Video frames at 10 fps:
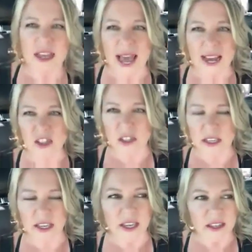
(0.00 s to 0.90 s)

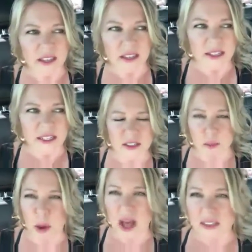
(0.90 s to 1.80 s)
actually is
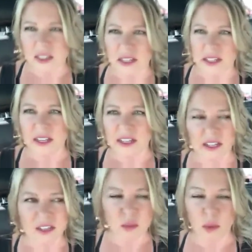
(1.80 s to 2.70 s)
deposited in
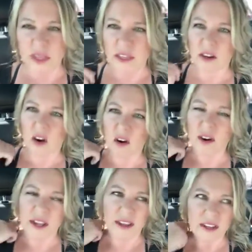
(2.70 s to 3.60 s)
us when we
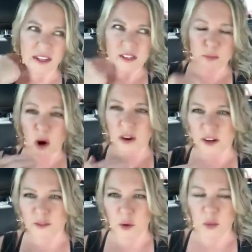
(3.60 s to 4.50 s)
incarnate it's part
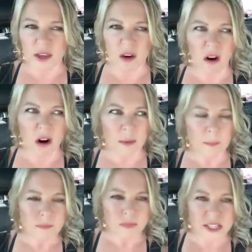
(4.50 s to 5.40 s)
of who we are
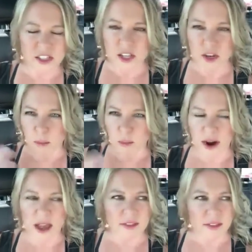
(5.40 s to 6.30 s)
it's in our
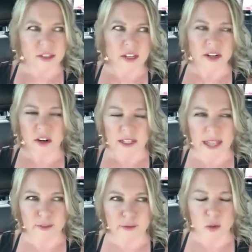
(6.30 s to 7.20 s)
breath it's in our
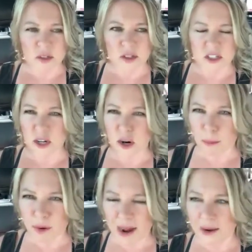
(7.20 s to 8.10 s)
life force it's in our
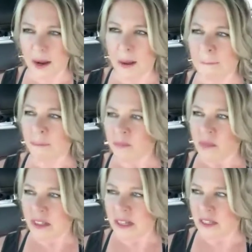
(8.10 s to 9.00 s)
prana
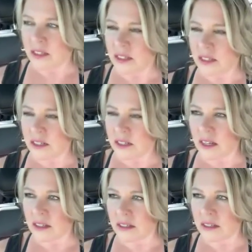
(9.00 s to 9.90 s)
it's
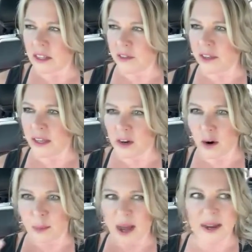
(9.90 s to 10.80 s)
living in
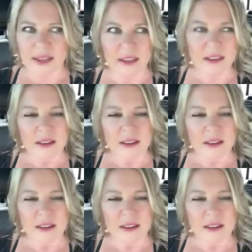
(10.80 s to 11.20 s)
our body